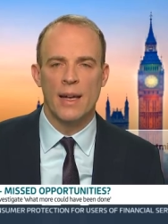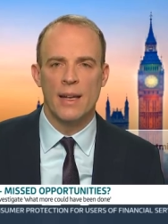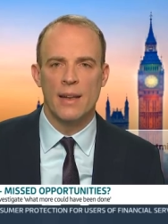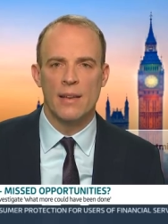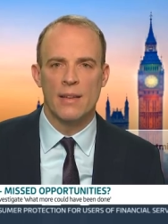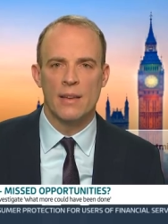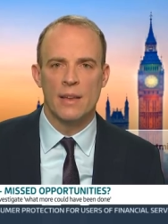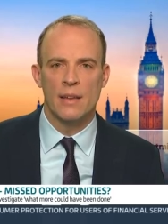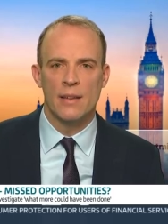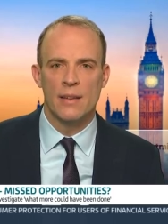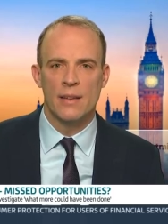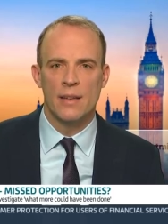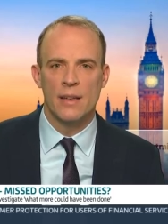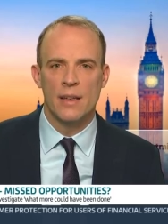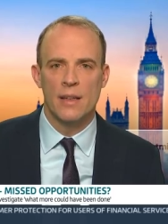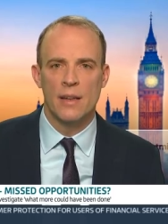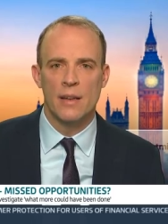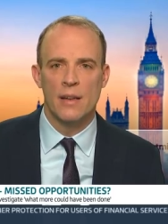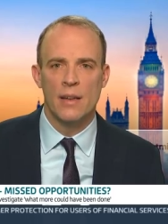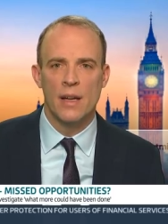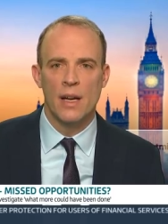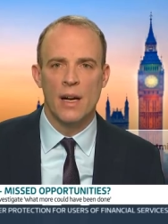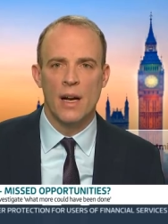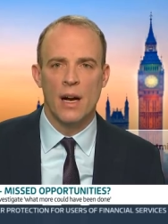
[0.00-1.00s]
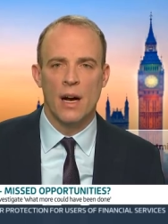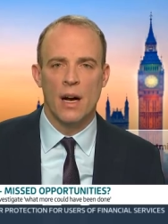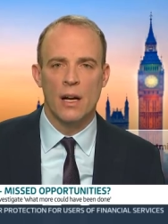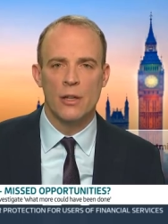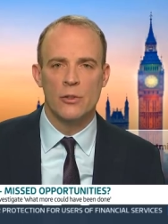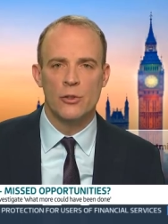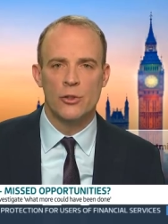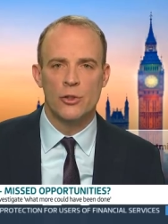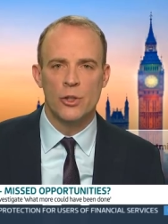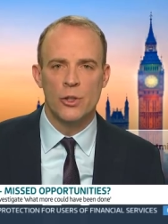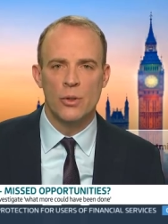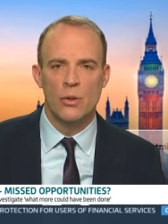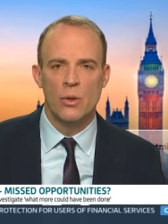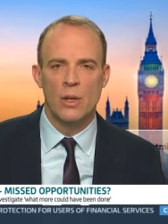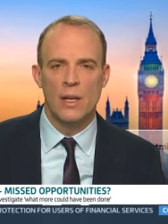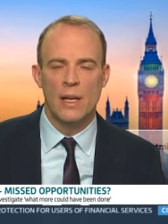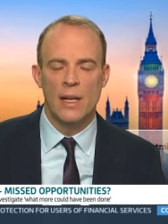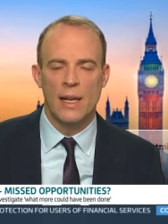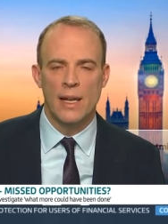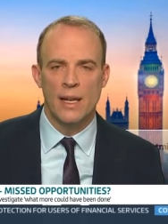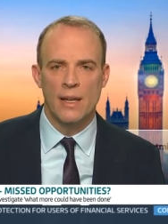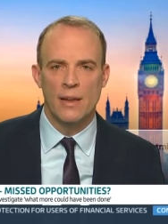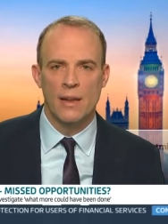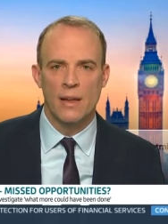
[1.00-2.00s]
it is considered unduly
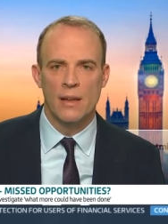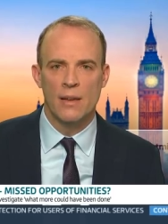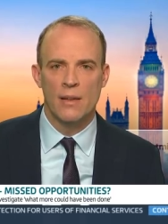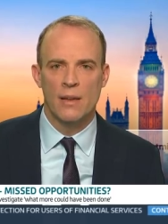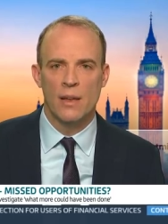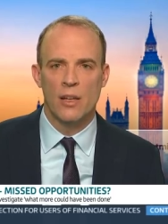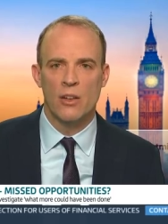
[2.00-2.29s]
lenient,